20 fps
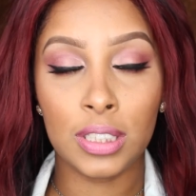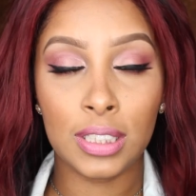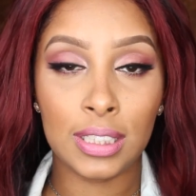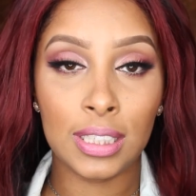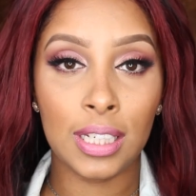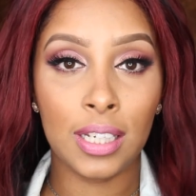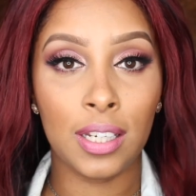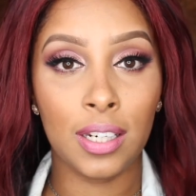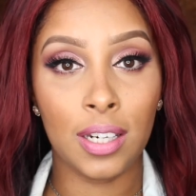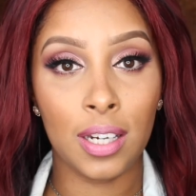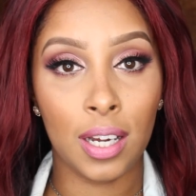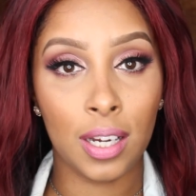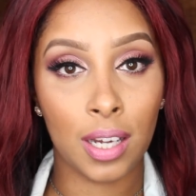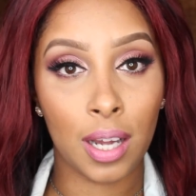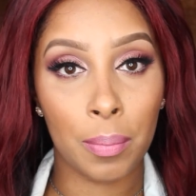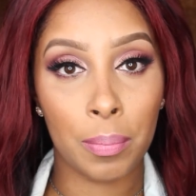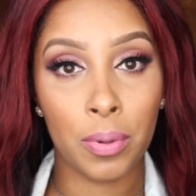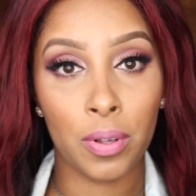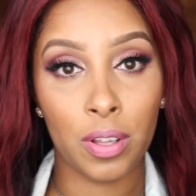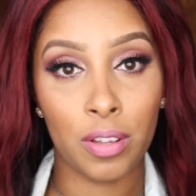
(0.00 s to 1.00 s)
see a
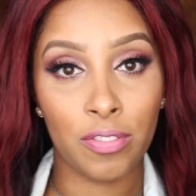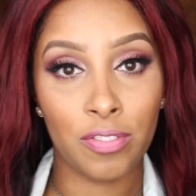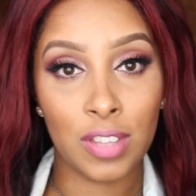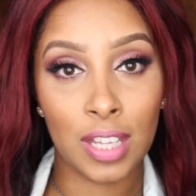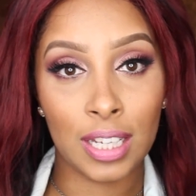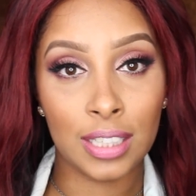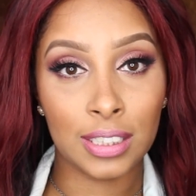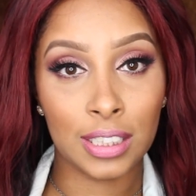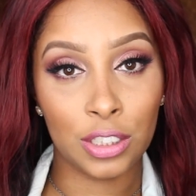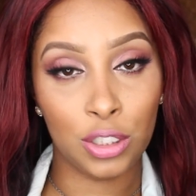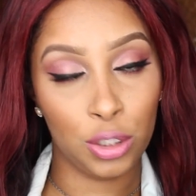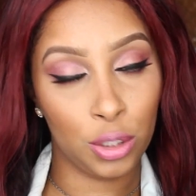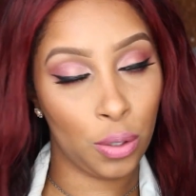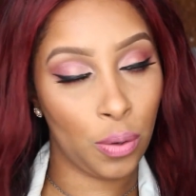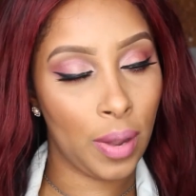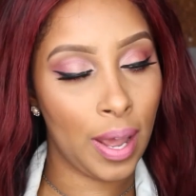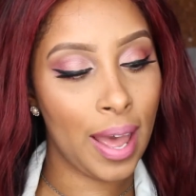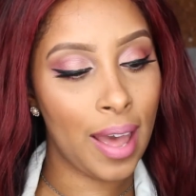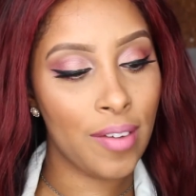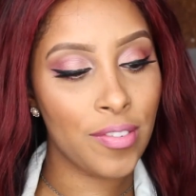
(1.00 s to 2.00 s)
couple of things that you
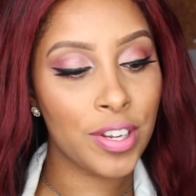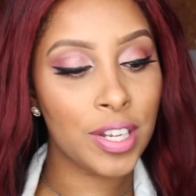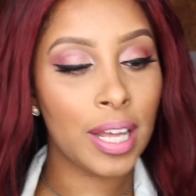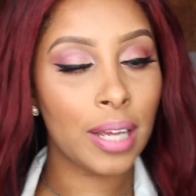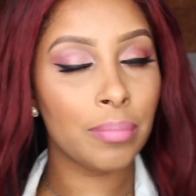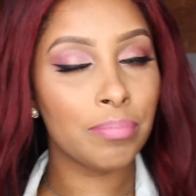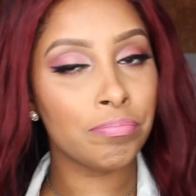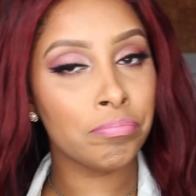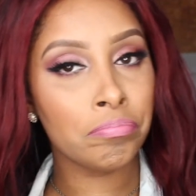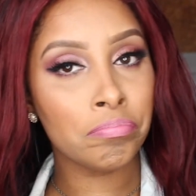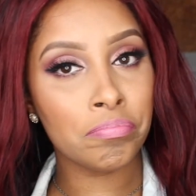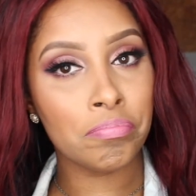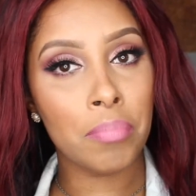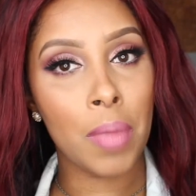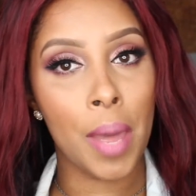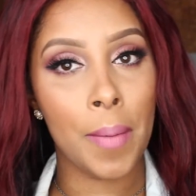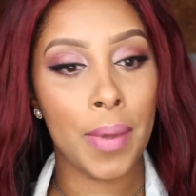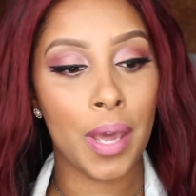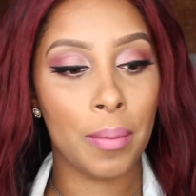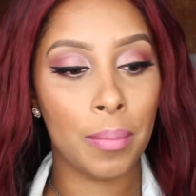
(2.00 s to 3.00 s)
don't have, and you're like,
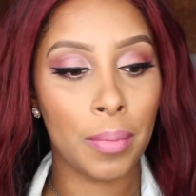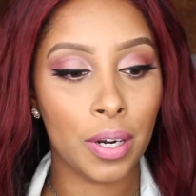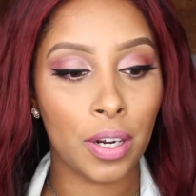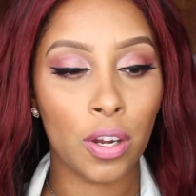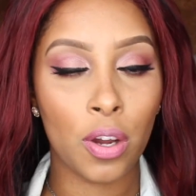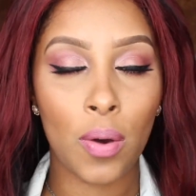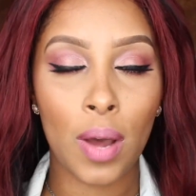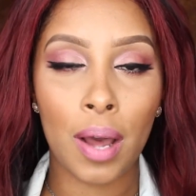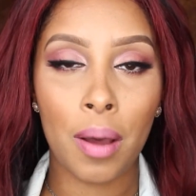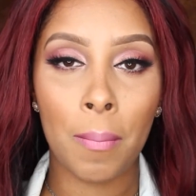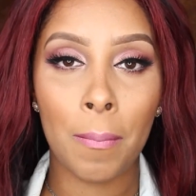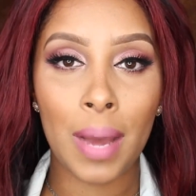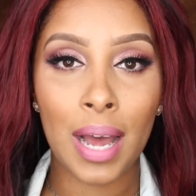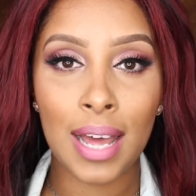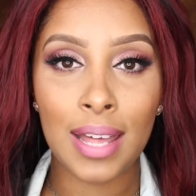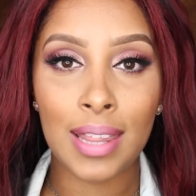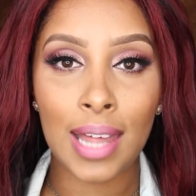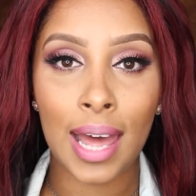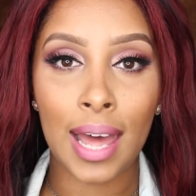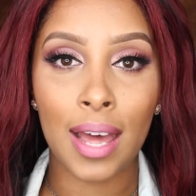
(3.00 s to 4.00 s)
maybe I'm gonna go out and
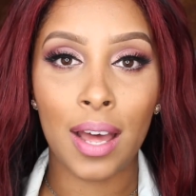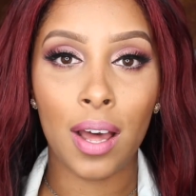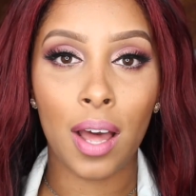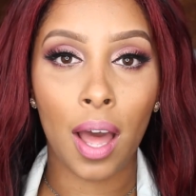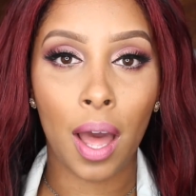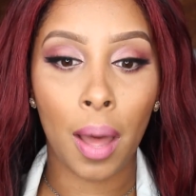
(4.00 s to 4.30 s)
buy that.